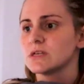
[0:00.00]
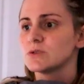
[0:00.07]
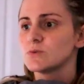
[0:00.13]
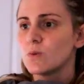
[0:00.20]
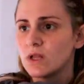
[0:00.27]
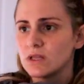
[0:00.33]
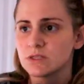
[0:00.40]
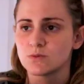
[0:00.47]
as
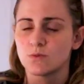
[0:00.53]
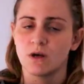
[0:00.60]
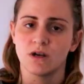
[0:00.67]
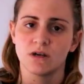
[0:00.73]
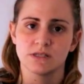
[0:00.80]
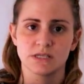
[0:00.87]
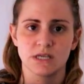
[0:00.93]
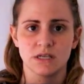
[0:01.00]
well as what
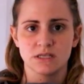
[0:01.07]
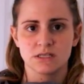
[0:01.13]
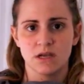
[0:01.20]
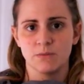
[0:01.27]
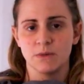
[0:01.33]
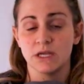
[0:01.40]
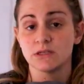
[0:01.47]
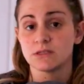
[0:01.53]
her skin is
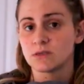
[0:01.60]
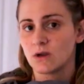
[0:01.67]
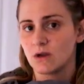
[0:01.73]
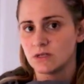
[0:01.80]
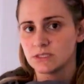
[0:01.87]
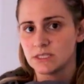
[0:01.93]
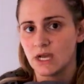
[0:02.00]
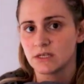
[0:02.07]
coming into
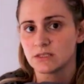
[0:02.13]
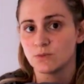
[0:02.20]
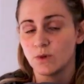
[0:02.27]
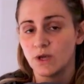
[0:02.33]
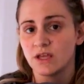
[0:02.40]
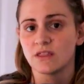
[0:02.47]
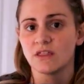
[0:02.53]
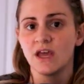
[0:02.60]
contact
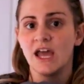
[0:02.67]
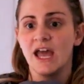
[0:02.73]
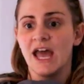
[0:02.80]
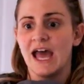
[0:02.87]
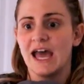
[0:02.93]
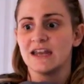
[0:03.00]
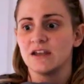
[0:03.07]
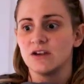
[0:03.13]
with.
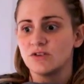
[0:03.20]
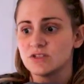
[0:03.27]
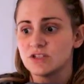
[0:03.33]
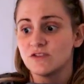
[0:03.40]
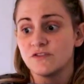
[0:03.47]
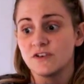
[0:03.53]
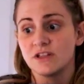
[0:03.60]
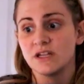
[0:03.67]
And it
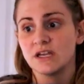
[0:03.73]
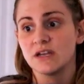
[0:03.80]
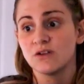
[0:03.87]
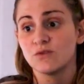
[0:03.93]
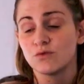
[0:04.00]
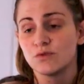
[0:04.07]
also felt like a